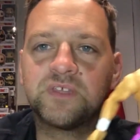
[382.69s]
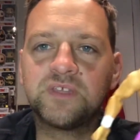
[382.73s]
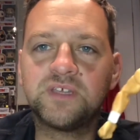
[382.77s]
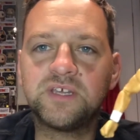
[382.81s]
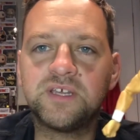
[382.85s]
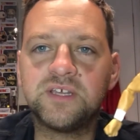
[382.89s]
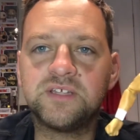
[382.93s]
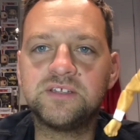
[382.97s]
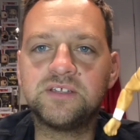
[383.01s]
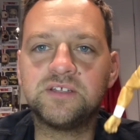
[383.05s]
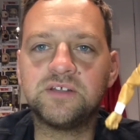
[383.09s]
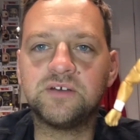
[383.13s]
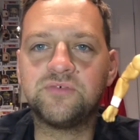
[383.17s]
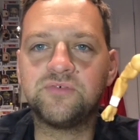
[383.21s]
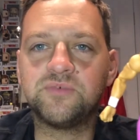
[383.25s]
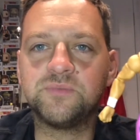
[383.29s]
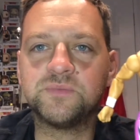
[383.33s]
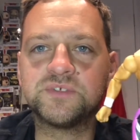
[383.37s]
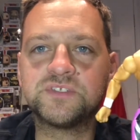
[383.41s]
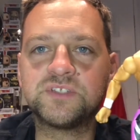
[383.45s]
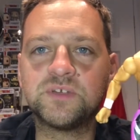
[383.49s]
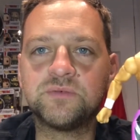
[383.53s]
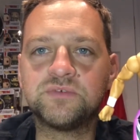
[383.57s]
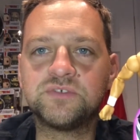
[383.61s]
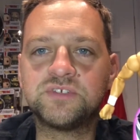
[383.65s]
and you know, from
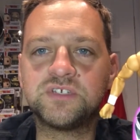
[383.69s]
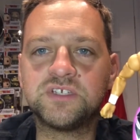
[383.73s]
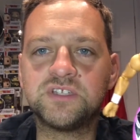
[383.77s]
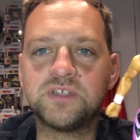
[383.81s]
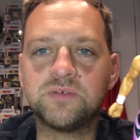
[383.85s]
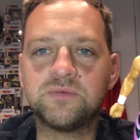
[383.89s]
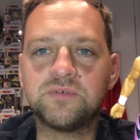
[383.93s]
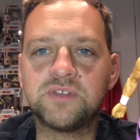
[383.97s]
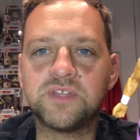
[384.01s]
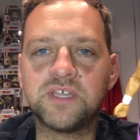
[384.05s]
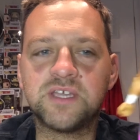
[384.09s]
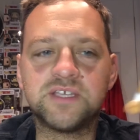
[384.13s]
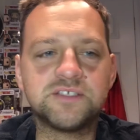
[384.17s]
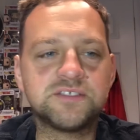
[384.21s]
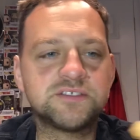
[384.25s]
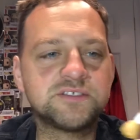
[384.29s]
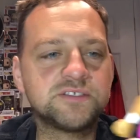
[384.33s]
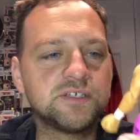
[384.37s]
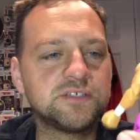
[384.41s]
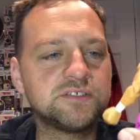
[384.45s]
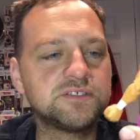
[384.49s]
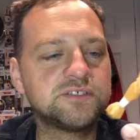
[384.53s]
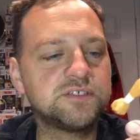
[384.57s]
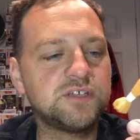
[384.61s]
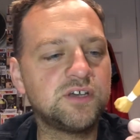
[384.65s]
his WCW days.
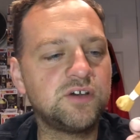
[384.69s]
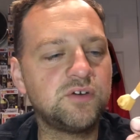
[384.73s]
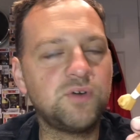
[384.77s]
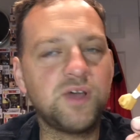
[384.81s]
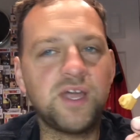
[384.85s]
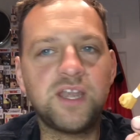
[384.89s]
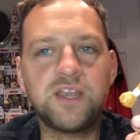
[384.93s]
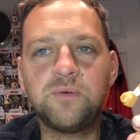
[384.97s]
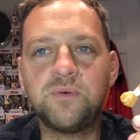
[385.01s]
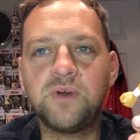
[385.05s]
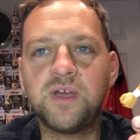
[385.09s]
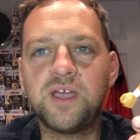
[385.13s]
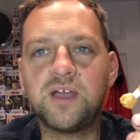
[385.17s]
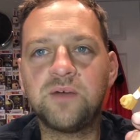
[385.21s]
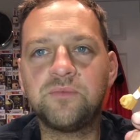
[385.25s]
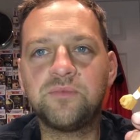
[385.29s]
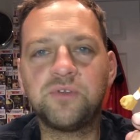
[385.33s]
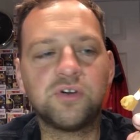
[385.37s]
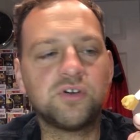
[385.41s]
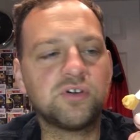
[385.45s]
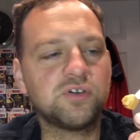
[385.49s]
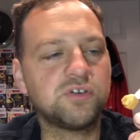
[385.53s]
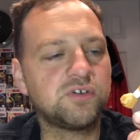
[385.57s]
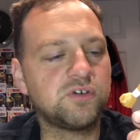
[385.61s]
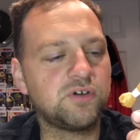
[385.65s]
So anyway, I'm
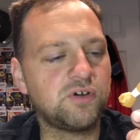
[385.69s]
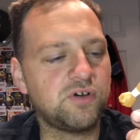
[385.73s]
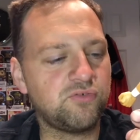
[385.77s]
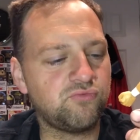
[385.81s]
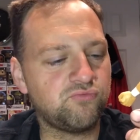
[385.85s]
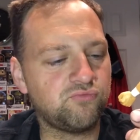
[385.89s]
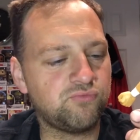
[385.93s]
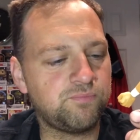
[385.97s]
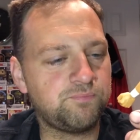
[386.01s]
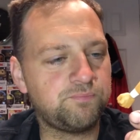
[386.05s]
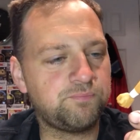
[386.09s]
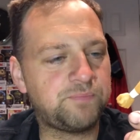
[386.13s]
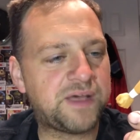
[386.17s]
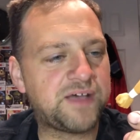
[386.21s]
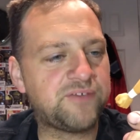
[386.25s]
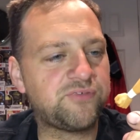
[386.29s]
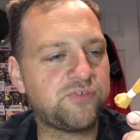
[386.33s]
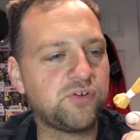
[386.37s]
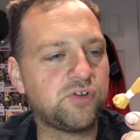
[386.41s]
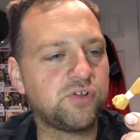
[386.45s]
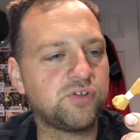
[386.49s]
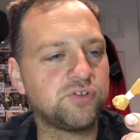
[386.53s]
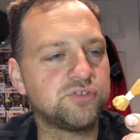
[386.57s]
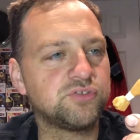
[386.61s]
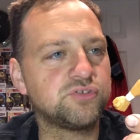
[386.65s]
not gonna
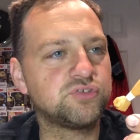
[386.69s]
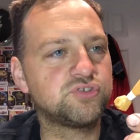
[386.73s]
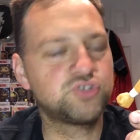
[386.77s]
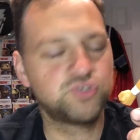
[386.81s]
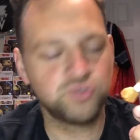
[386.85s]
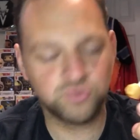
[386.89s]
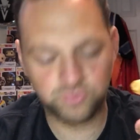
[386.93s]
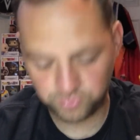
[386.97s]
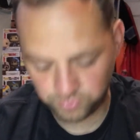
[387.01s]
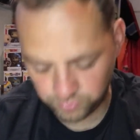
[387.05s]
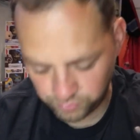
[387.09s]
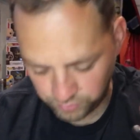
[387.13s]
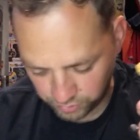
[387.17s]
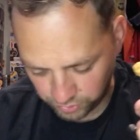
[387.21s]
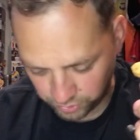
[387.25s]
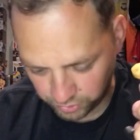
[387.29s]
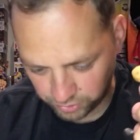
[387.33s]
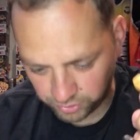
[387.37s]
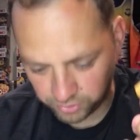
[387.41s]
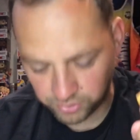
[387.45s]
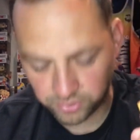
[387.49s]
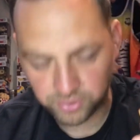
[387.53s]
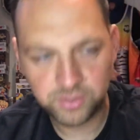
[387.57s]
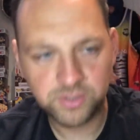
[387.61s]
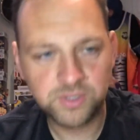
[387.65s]
baffle on too
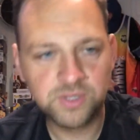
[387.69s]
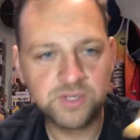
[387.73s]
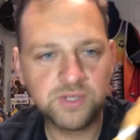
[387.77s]
long.